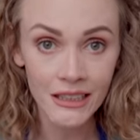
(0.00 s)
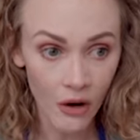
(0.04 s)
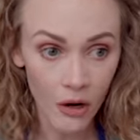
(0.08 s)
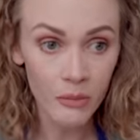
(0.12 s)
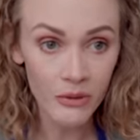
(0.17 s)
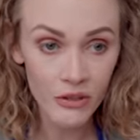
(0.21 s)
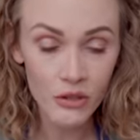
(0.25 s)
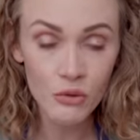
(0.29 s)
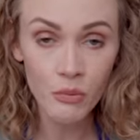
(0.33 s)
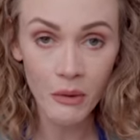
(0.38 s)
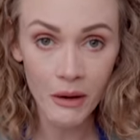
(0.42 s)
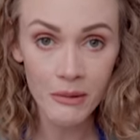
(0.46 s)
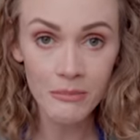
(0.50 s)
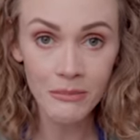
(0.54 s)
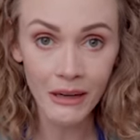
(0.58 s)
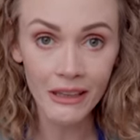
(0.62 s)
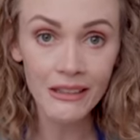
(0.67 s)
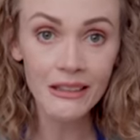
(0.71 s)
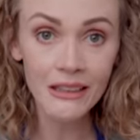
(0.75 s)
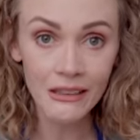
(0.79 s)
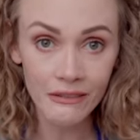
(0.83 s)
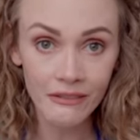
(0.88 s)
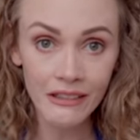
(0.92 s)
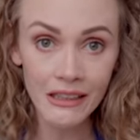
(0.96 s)
almost 1
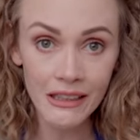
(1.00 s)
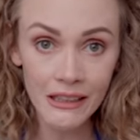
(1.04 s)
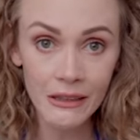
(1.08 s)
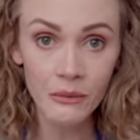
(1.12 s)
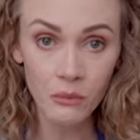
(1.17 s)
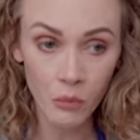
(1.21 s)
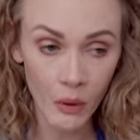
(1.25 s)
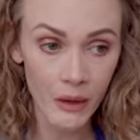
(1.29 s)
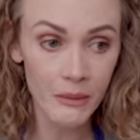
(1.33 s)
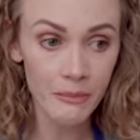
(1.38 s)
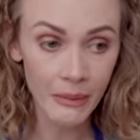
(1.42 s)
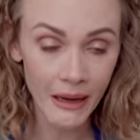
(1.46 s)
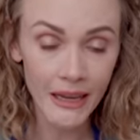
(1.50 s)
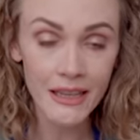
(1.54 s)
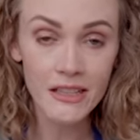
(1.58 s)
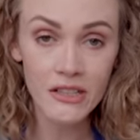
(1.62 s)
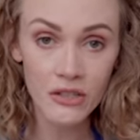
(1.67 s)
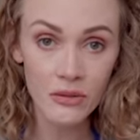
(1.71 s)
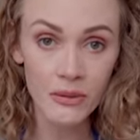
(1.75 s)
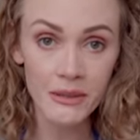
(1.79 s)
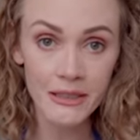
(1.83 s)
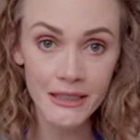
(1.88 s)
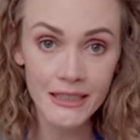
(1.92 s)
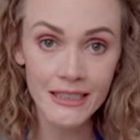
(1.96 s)
month of eating one
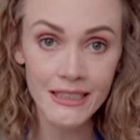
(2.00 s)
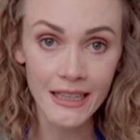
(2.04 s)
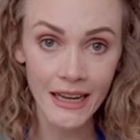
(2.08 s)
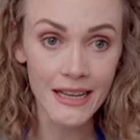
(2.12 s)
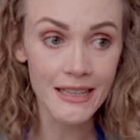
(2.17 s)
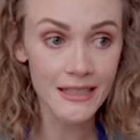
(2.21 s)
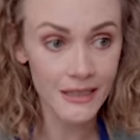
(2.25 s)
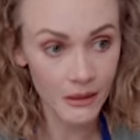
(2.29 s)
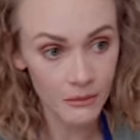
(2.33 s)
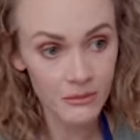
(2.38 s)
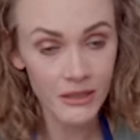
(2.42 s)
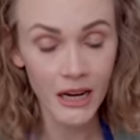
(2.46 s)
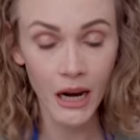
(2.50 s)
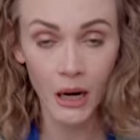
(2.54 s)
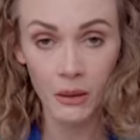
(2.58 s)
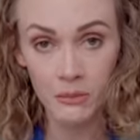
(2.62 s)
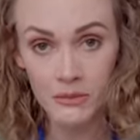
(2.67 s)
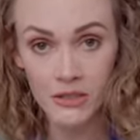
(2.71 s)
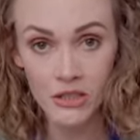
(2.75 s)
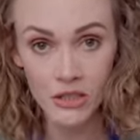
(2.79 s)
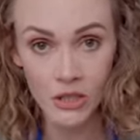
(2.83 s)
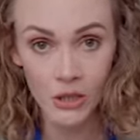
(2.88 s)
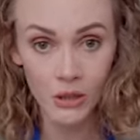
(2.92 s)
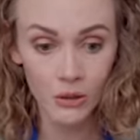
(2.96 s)
pastry a day,
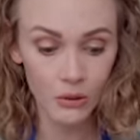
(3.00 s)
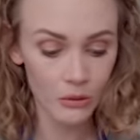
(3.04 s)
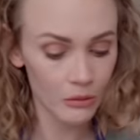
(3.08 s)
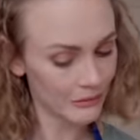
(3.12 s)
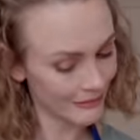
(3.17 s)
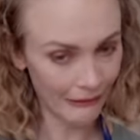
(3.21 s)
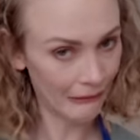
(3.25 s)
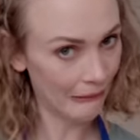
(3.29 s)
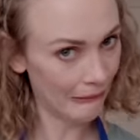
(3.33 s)
sometimes two,